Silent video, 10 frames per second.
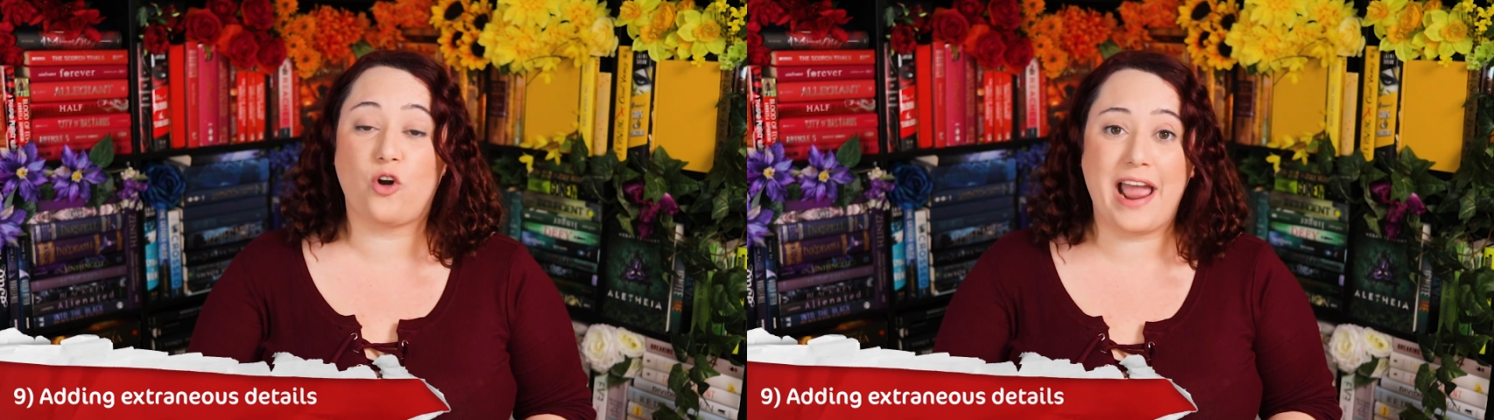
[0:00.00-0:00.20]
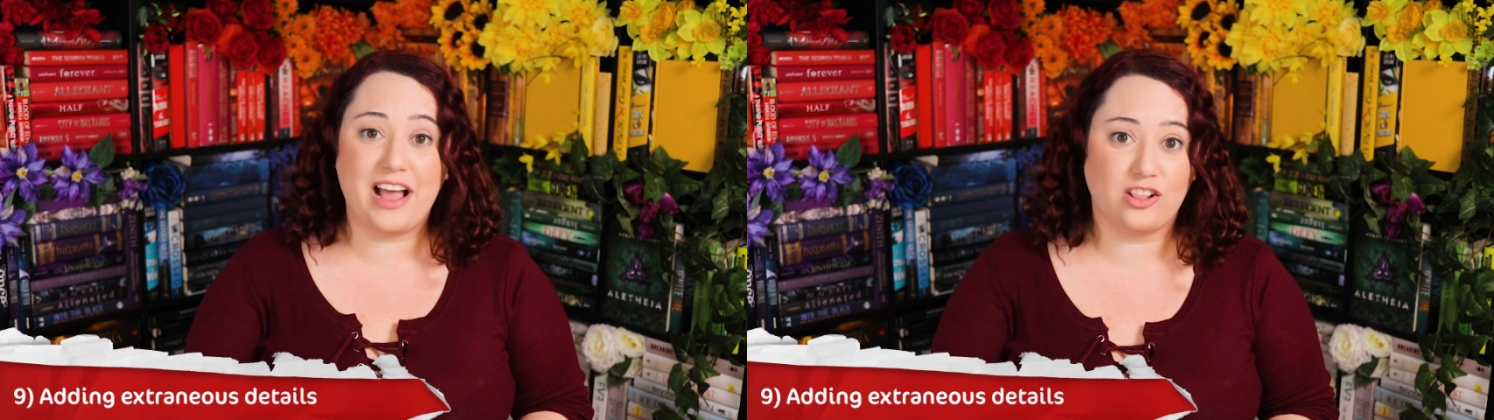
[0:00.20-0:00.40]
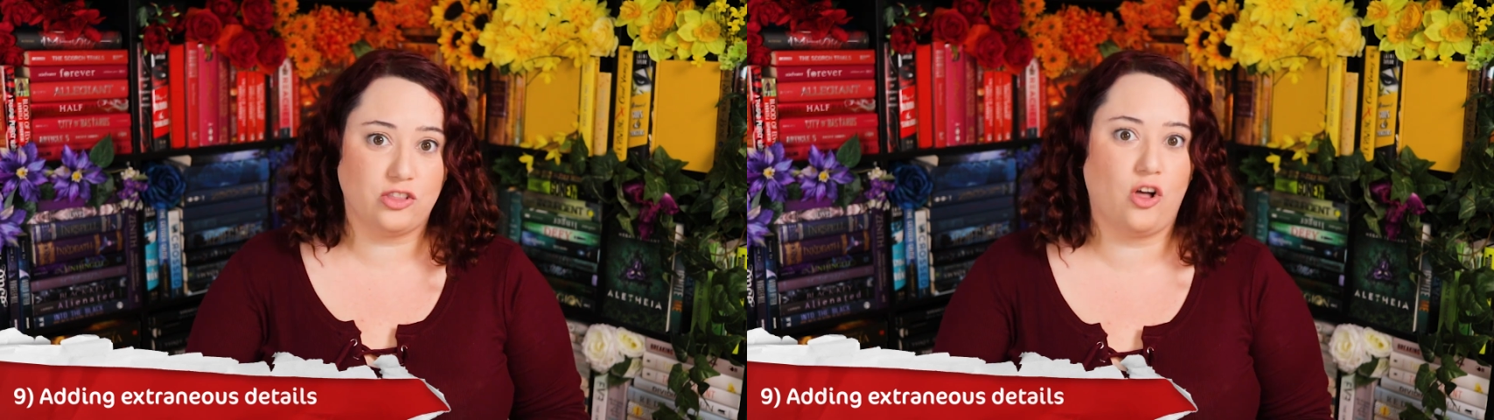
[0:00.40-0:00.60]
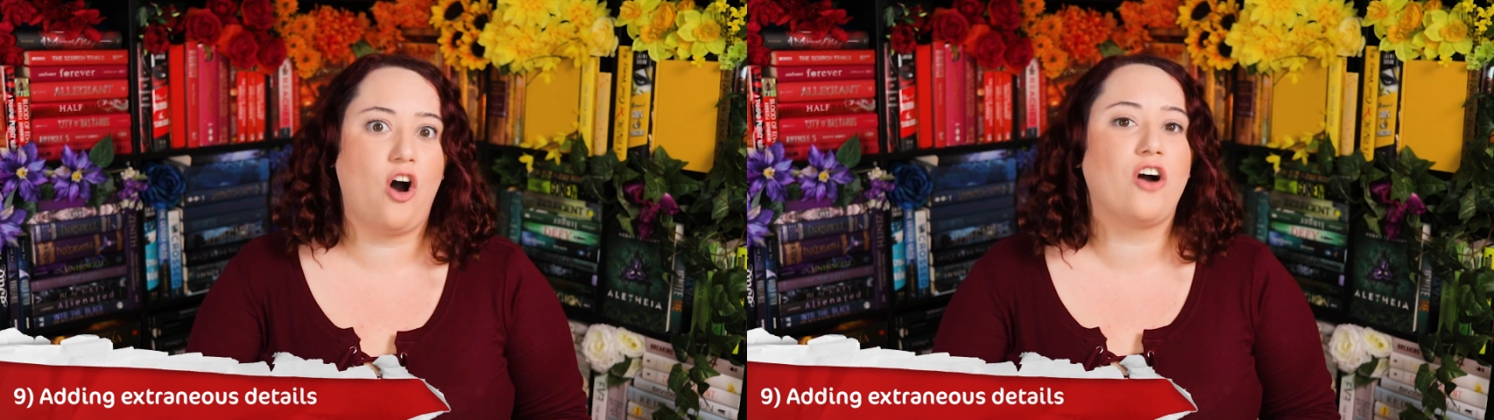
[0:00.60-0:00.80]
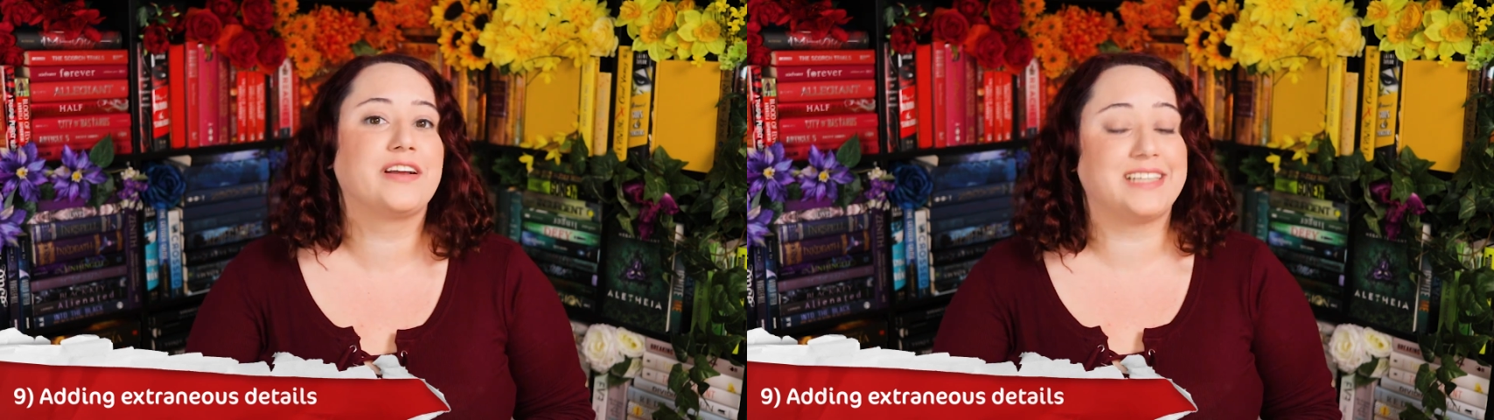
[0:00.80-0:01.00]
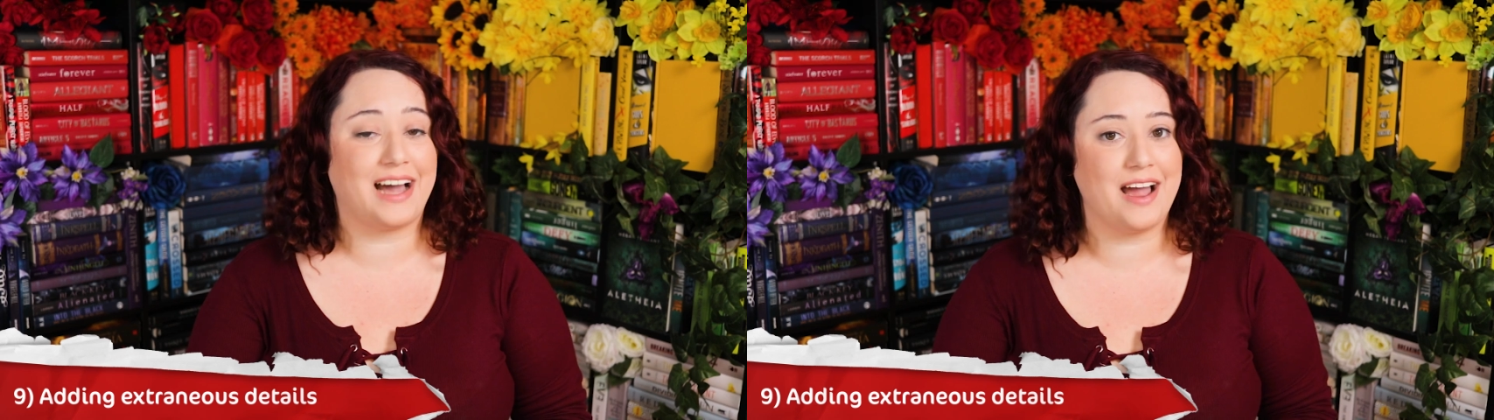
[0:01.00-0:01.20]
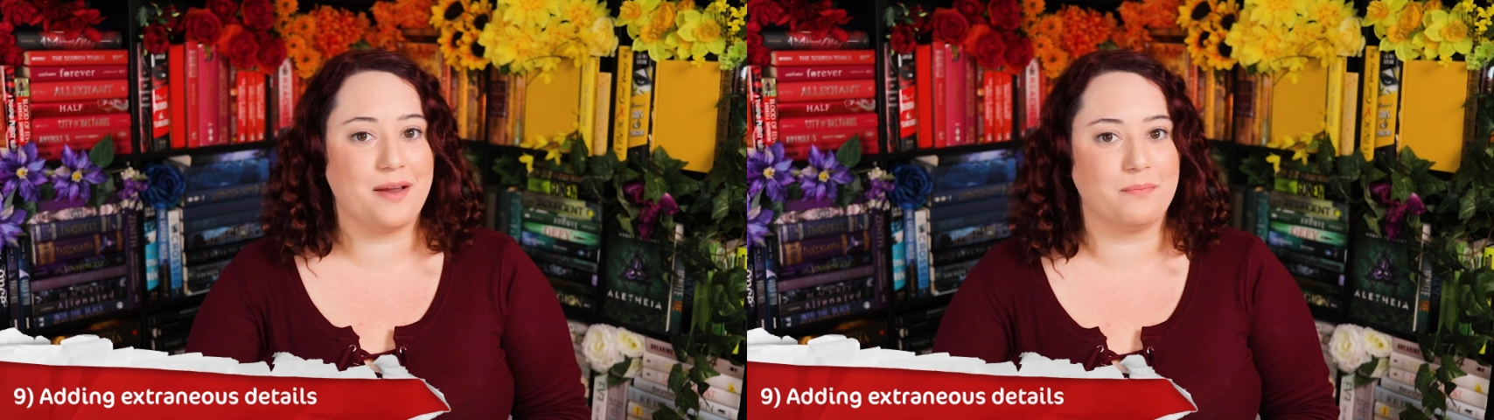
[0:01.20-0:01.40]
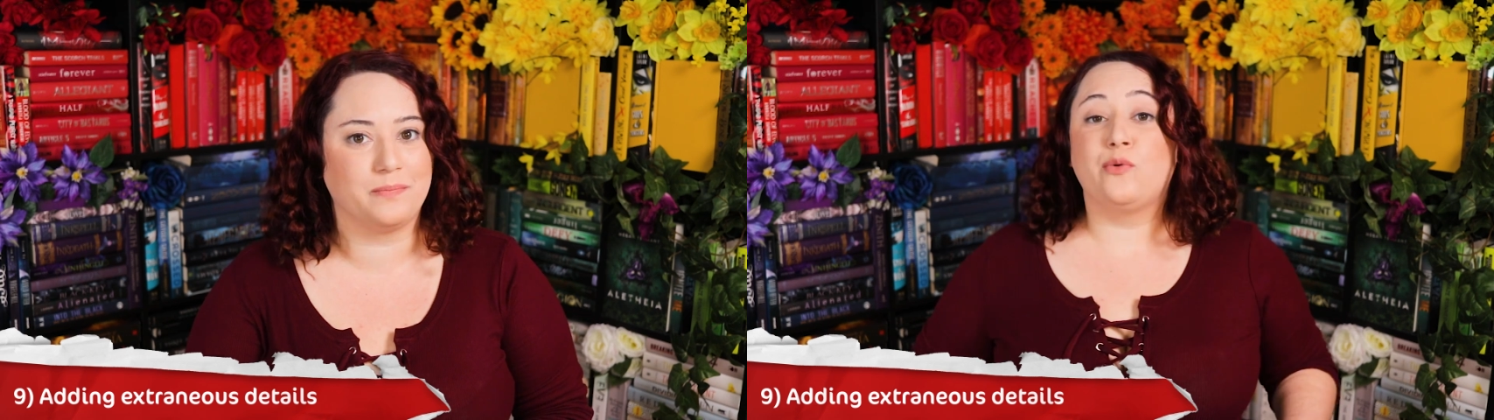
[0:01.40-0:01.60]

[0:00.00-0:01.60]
for a long time.